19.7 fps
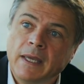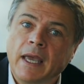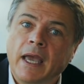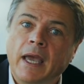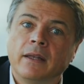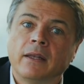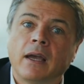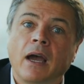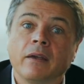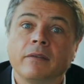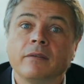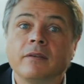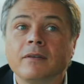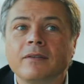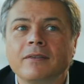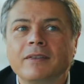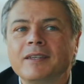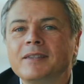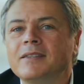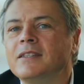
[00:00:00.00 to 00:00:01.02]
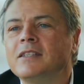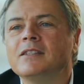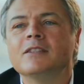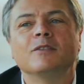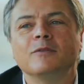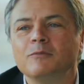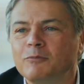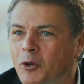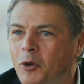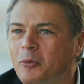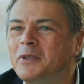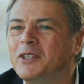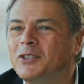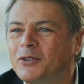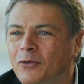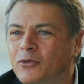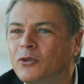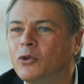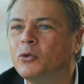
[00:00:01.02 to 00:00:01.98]
And I think this is a
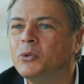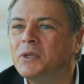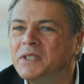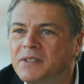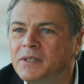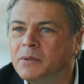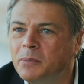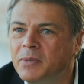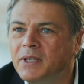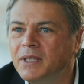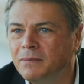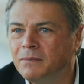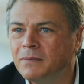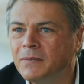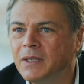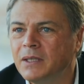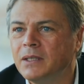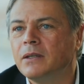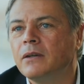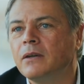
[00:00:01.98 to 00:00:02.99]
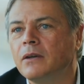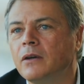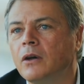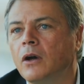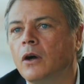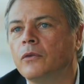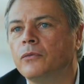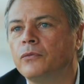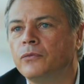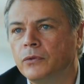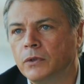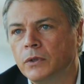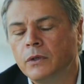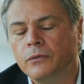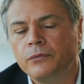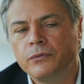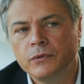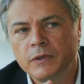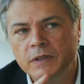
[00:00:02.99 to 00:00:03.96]
bit of the recipe uh, of,
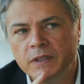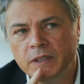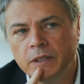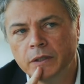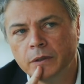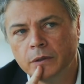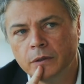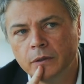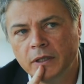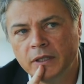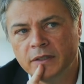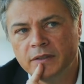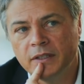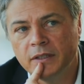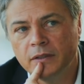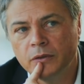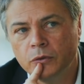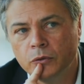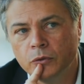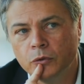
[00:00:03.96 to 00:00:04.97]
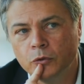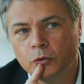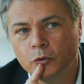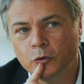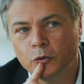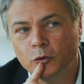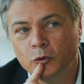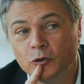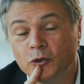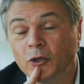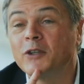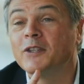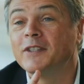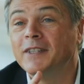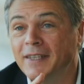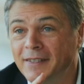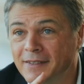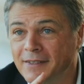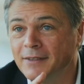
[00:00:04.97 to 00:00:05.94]
of the, uh, let's say, the, the, the,
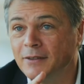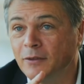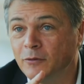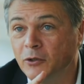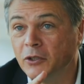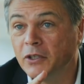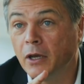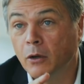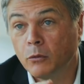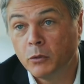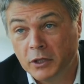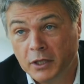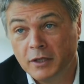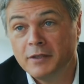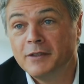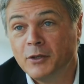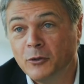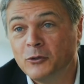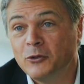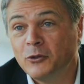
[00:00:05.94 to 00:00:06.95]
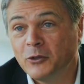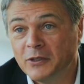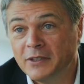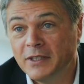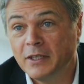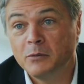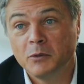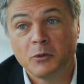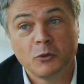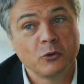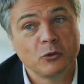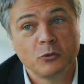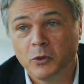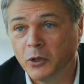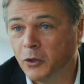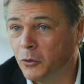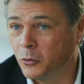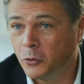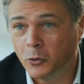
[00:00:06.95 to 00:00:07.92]
success of the car. We can say a success because
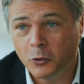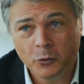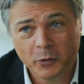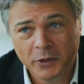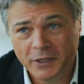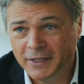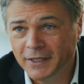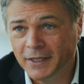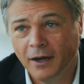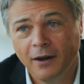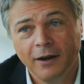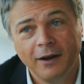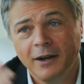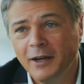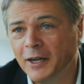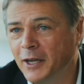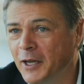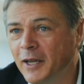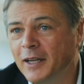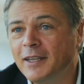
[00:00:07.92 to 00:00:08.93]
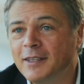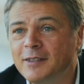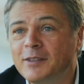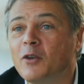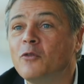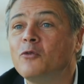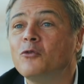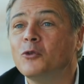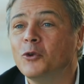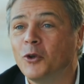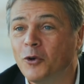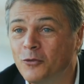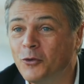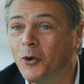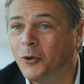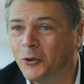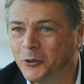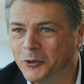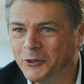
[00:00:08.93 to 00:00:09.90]
we already are, let's say, full
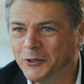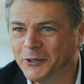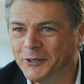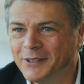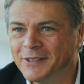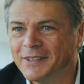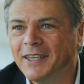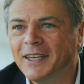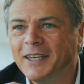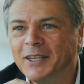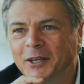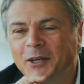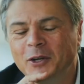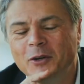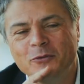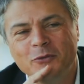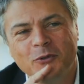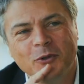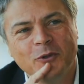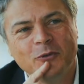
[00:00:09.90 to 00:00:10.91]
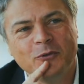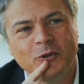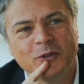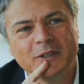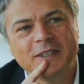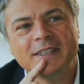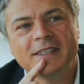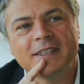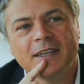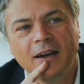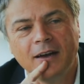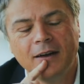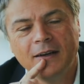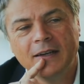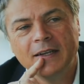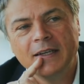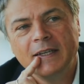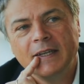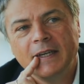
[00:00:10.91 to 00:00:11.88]
of orders uh, for, for this car.